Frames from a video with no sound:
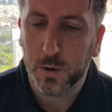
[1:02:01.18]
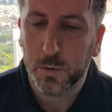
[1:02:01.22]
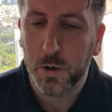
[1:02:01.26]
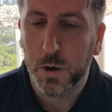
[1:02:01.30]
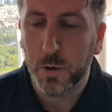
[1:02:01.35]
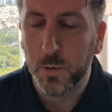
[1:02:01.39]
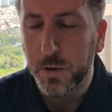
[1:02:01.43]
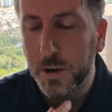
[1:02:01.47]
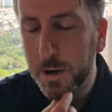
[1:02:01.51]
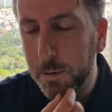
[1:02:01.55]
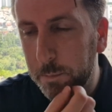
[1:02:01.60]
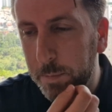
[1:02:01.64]

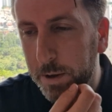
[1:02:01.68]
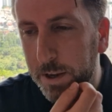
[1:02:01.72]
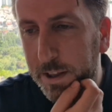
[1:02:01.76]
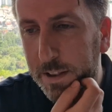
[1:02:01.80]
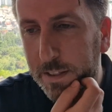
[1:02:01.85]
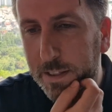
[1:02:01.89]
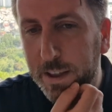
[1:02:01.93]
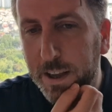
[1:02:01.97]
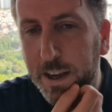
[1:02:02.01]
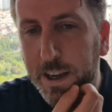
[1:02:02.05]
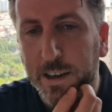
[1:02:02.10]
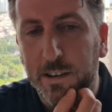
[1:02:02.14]
quote in a
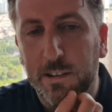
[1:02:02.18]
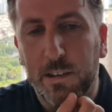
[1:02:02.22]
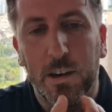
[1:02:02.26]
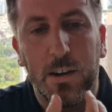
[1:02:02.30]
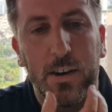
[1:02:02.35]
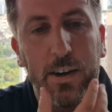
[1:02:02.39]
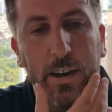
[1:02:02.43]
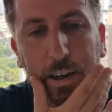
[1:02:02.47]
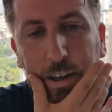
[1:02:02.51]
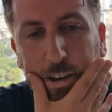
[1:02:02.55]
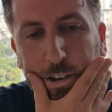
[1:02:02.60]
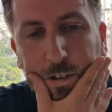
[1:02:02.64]
bit, that he's
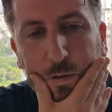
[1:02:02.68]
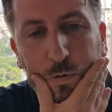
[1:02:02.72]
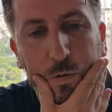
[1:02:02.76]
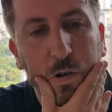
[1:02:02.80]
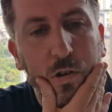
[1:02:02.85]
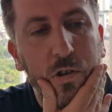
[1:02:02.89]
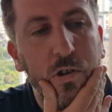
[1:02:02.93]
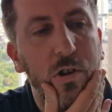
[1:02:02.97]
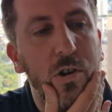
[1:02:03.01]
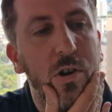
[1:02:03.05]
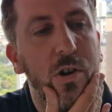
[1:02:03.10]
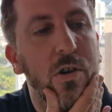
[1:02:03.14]
likely to
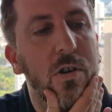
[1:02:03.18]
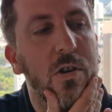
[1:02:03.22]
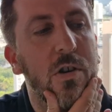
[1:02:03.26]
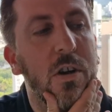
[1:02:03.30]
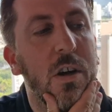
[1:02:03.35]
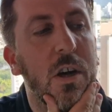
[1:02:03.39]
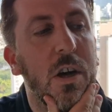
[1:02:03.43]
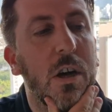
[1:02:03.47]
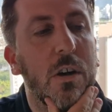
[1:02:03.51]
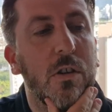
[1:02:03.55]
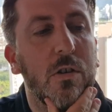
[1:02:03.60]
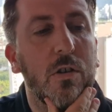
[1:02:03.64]
return
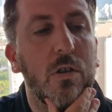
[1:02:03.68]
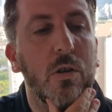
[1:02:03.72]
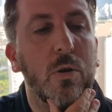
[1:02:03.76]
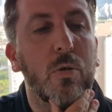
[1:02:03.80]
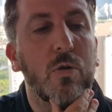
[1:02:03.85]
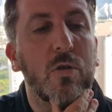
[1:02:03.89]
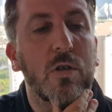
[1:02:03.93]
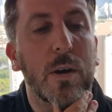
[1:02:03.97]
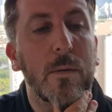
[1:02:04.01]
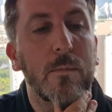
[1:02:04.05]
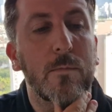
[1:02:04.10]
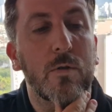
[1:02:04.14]
to do
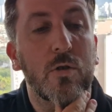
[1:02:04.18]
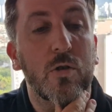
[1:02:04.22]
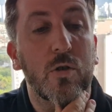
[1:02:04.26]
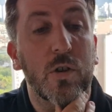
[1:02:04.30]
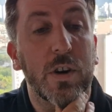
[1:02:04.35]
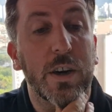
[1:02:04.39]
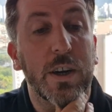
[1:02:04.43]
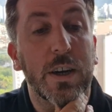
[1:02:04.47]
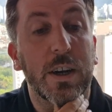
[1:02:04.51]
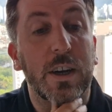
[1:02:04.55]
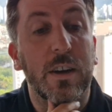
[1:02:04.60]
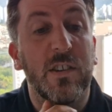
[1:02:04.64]
some
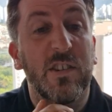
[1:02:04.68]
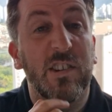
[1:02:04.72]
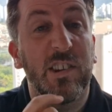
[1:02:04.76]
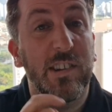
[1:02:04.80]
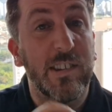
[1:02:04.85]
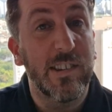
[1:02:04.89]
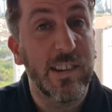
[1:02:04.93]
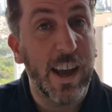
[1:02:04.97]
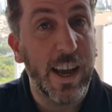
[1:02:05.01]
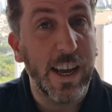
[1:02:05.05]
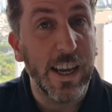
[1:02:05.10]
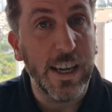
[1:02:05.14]
training
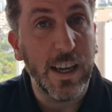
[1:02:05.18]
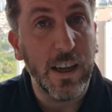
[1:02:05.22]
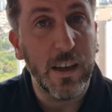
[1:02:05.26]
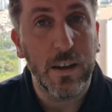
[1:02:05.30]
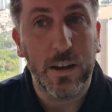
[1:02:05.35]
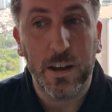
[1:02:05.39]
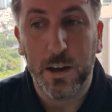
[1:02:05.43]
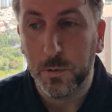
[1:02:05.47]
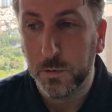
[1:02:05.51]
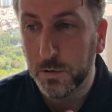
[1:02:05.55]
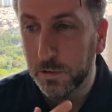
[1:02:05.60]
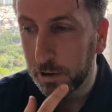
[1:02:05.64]
today.
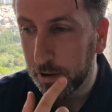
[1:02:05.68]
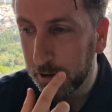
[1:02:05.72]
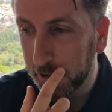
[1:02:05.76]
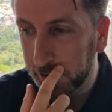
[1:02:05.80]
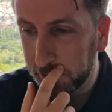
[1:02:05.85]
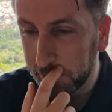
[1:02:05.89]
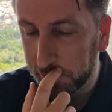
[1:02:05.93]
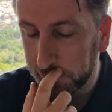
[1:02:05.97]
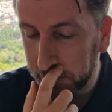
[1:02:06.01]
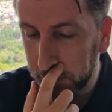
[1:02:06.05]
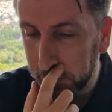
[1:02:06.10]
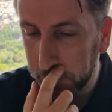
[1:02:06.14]
He was
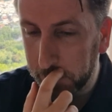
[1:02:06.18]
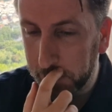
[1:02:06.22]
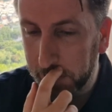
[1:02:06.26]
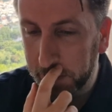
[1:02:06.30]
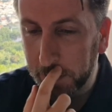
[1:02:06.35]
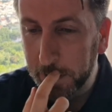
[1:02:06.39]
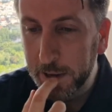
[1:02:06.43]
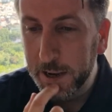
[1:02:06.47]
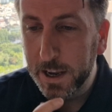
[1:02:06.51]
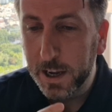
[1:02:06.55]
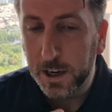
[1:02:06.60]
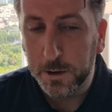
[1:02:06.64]
likely to come
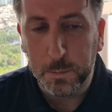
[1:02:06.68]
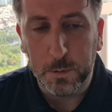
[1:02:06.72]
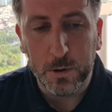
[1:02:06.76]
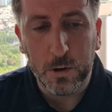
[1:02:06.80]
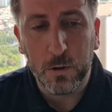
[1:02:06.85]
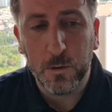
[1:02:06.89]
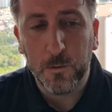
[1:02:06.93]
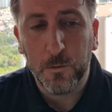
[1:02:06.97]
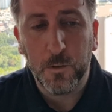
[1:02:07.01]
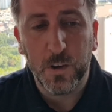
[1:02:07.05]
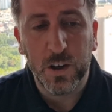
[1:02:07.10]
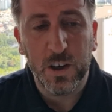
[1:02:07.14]
back. He's been
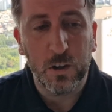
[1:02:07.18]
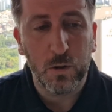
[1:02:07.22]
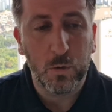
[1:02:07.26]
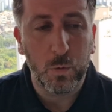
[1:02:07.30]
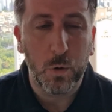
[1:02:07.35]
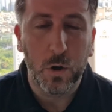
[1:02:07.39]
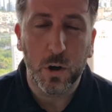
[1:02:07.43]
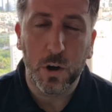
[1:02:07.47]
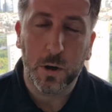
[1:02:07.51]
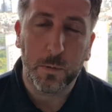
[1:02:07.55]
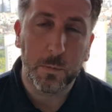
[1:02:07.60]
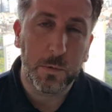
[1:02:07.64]
doing fitness
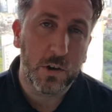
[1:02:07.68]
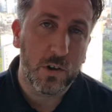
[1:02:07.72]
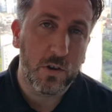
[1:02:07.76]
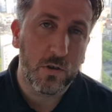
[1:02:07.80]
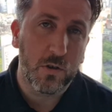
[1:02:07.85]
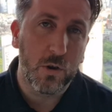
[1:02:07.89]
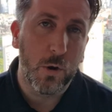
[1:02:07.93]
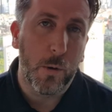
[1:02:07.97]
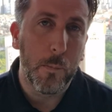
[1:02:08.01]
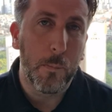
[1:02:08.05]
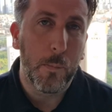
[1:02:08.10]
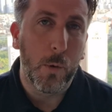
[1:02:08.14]
work, but
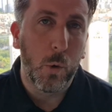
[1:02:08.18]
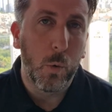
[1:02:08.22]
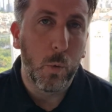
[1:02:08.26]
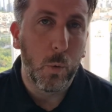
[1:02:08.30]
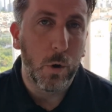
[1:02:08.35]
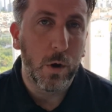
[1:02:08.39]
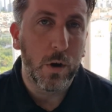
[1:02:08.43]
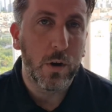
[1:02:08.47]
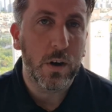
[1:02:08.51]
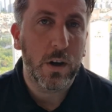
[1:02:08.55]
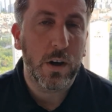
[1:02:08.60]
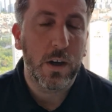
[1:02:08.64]
just not ball
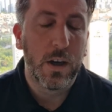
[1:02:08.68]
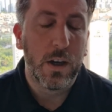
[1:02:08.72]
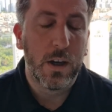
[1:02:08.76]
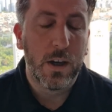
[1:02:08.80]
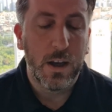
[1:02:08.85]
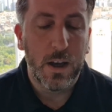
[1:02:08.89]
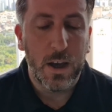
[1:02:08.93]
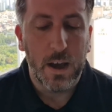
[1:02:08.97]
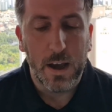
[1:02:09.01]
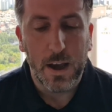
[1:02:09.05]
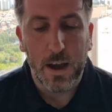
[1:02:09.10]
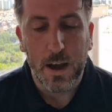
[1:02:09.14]
work
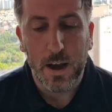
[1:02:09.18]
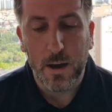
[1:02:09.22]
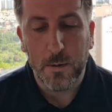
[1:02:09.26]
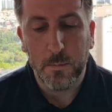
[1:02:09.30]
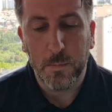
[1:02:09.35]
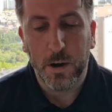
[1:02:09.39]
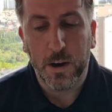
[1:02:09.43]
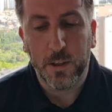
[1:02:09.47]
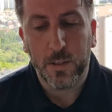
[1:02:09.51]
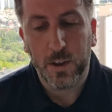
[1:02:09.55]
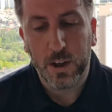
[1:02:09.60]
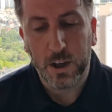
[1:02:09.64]
uh,
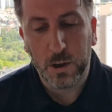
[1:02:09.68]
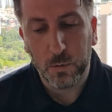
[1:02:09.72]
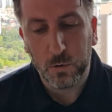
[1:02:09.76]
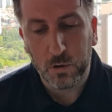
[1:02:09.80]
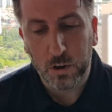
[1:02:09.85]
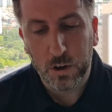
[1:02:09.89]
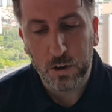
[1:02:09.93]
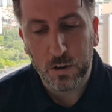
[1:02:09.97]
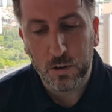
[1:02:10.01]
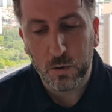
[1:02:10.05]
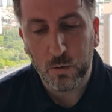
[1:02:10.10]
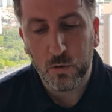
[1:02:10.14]
but I think he was
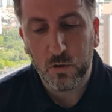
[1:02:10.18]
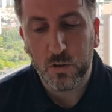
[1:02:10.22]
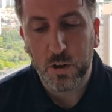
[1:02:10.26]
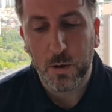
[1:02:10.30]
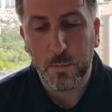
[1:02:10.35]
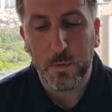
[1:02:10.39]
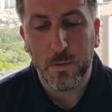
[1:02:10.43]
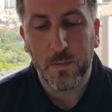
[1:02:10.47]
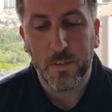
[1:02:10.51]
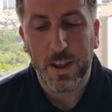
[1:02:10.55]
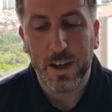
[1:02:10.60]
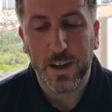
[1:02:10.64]
going to do
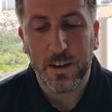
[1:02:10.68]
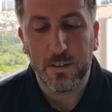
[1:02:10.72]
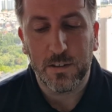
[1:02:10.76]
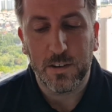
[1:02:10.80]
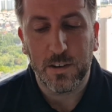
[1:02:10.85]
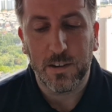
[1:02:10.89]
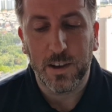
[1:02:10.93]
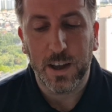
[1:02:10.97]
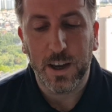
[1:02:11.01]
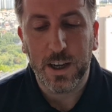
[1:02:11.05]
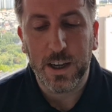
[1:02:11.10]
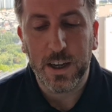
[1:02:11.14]
some of that
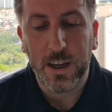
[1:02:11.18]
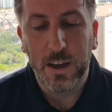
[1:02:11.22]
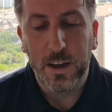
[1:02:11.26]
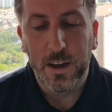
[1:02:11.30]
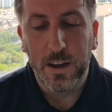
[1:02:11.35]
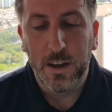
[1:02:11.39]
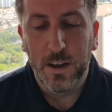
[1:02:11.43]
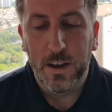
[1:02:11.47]
today.